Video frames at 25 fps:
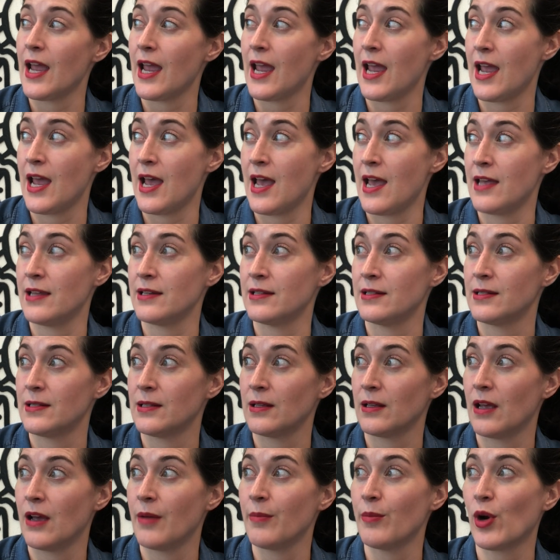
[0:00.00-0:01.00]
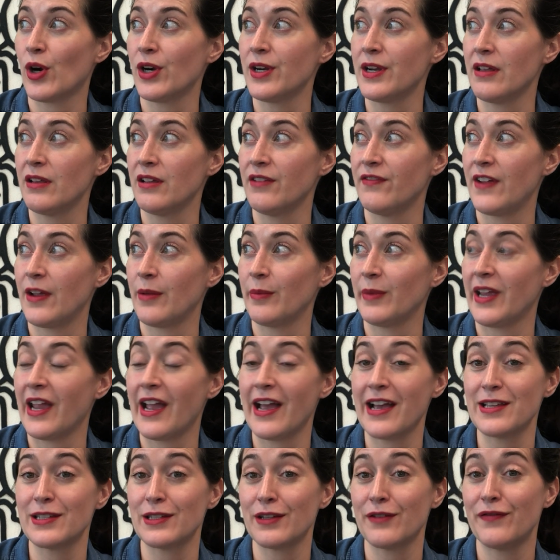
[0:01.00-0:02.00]
And Martinelli family
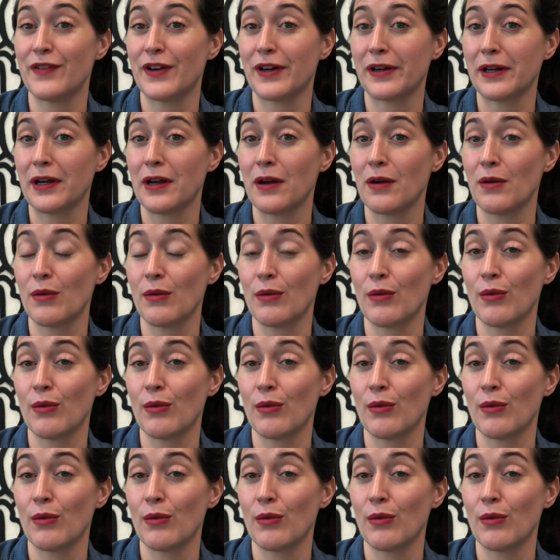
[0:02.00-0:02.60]
has a very